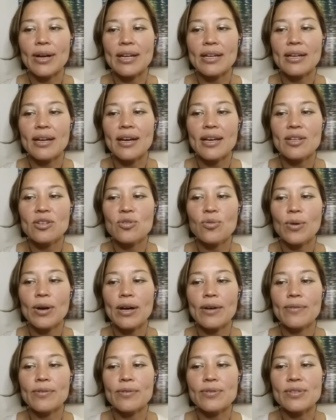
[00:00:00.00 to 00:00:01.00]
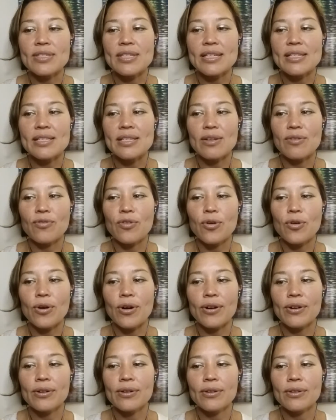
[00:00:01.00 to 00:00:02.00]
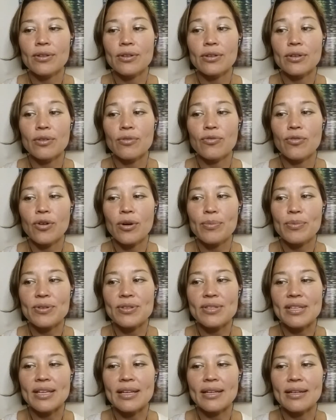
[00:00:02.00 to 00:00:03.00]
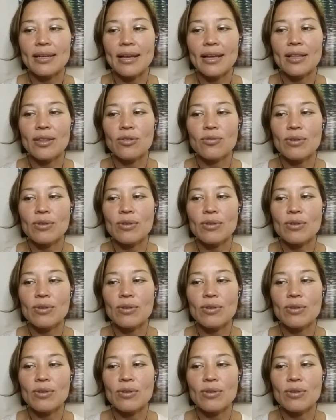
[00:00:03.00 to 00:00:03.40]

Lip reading: At 9:12 it was 64, 34%, and